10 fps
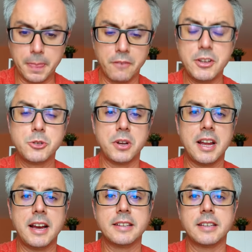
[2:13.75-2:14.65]

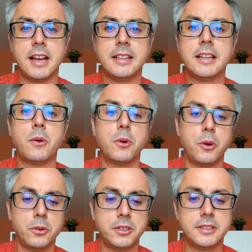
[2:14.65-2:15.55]
visualize and
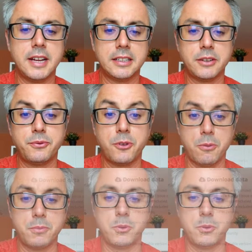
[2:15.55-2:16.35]
download data from